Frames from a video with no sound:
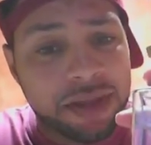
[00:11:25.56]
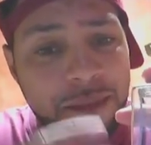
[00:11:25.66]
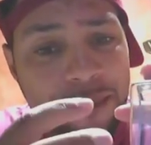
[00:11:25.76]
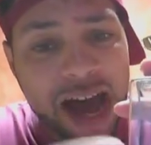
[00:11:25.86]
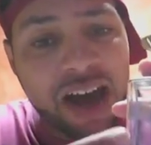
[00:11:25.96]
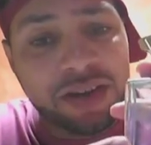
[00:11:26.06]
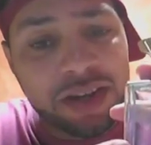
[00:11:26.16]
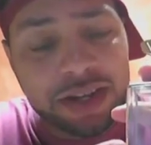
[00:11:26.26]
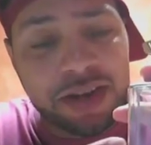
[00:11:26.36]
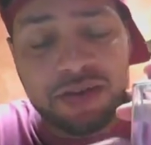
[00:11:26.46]
the
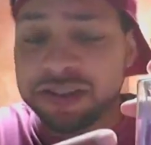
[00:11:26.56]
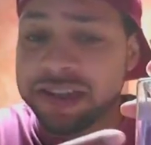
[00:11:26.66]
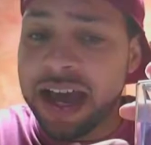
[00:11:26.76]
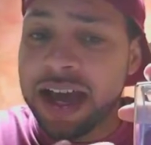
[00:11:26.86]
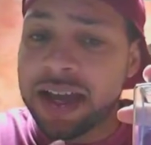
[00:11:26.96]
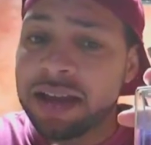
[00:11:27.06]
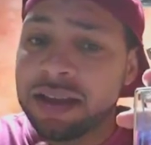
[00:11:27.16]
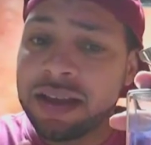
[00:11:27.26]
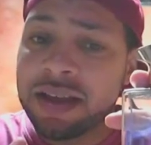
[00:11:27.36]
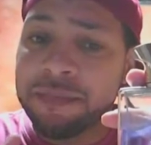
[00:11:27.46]
powdery notes that
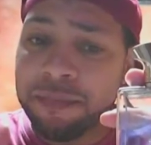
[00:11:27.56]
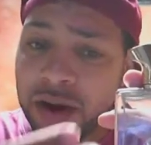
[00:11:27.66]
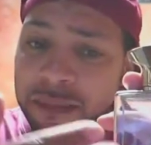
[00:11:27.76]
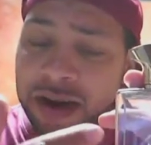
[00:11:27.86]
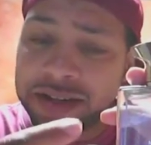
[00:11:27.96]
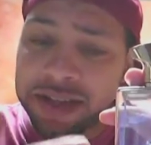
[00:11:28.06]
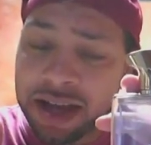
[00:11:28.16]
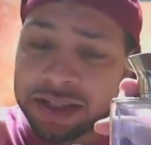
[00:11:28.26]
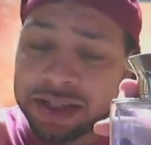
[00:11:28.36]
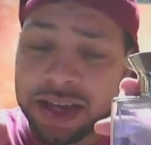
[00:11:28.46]
the Burberry
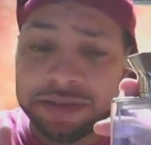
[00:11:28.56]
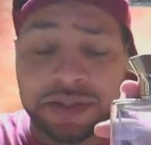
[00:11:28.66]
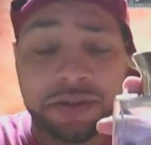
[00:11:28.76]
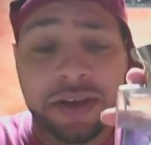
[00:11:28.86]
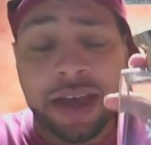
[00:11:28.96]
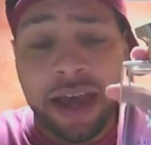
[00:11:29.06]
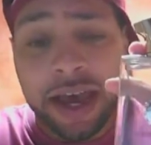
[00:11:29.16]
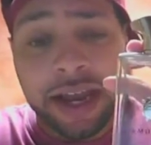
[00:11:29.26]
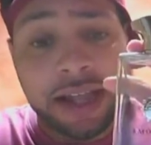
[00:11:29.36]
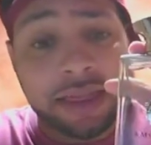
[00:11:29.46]
Touch gives you.
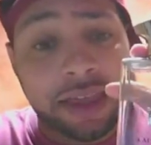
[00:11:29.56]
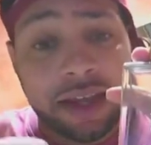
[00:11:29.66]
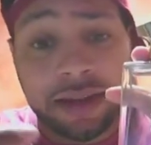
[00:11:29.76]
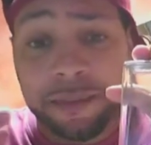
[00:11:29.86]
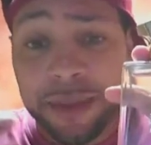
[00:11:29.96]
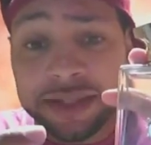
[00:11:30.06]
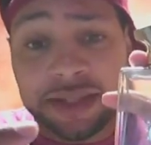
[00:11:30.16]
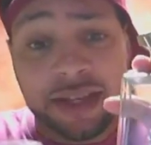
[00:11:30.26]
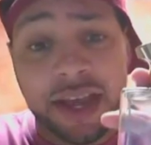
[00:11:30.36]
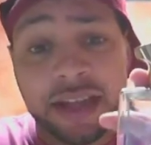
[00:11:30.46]
And I think
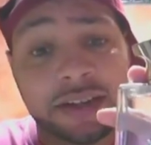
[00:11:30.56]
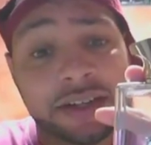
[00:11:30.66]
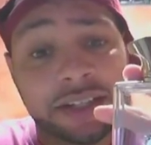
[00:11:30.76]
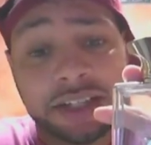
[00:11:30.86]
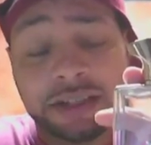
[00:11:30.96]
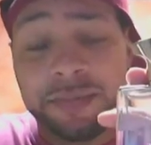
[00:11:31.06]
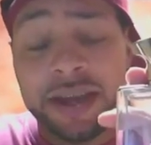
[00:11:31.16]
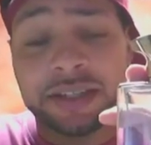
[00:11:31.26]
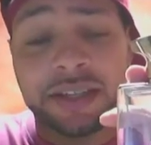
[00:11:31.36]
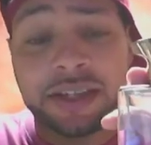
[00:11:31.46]
mixed together, it just
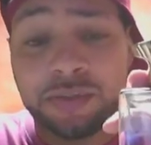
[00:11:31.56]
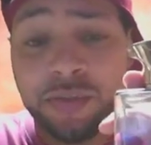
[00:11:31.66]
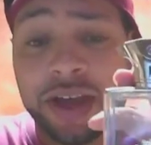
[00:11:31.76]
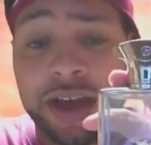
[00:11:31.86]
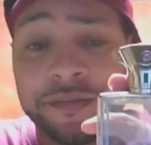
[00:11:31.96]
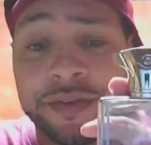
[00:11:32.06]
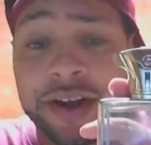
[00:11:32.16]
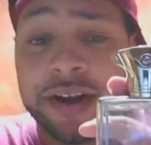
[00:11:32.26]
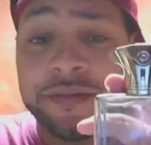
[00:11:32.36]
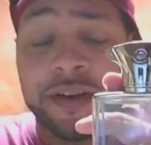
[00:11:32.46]
makes this one a
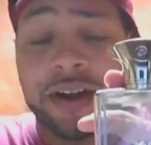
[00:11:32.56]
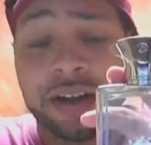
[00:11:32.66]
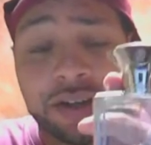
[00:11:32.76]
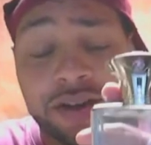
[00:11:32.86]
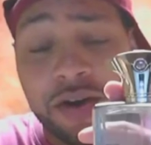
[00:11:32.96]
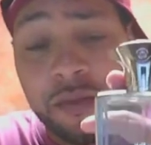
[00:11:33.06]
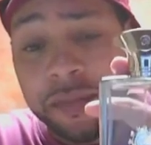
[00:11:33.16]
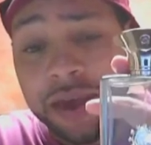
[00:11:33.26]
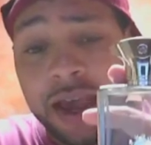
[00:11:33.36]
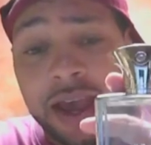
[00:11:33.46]
very, very dope
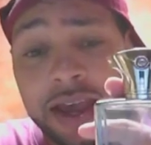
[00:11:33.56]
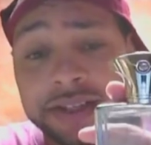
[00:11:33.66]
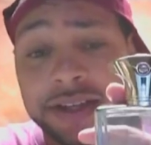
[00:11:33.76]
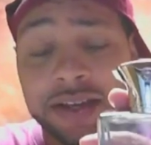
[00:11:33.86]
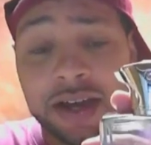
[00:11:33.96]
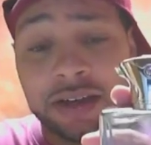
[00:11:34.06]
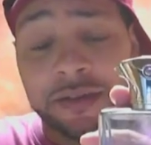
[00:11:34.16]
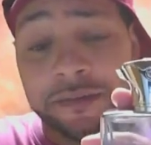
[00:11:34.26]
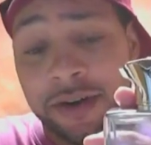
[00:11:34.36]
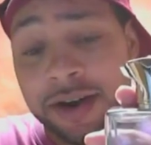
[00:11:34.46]
and
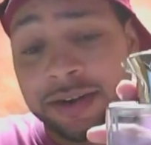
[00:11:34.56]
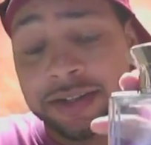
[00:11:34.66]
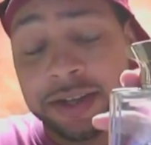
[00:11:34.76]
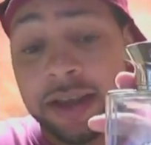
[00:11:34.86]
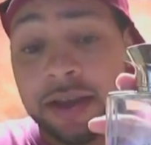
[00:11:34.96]
seductive fragrance.